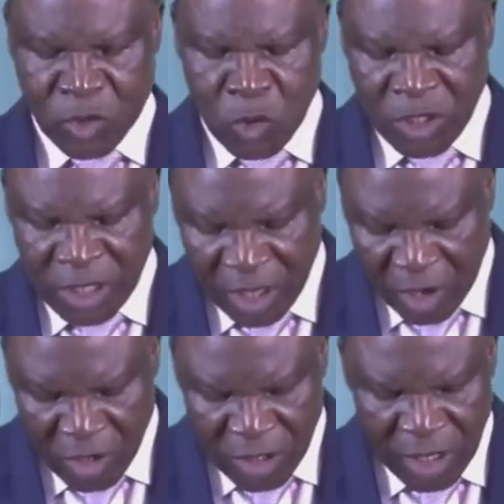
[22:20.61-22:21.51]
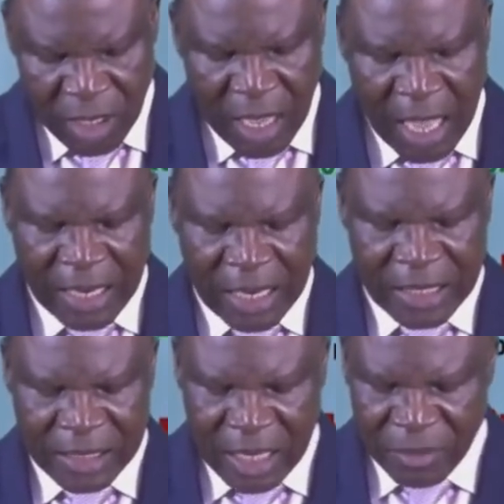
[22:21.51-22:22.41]
is so serious and
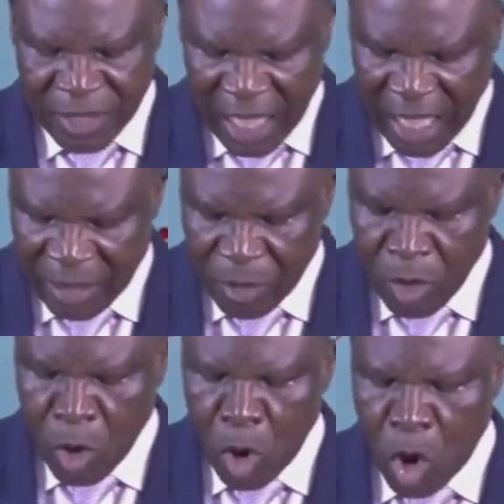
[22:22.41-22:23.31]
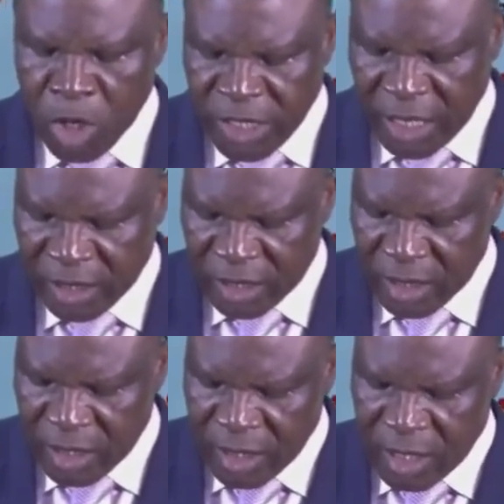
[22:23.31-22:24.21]
at the same time urgent.
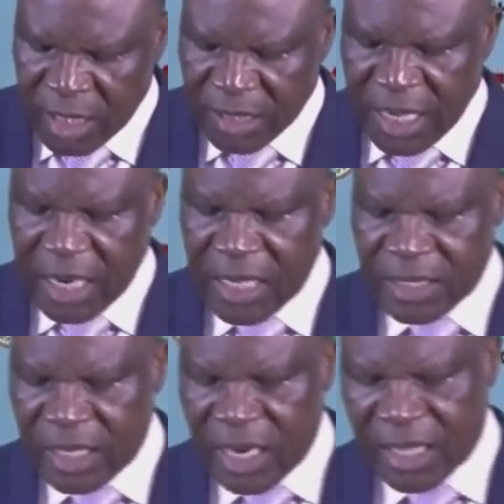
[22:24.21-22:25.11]
In Genesis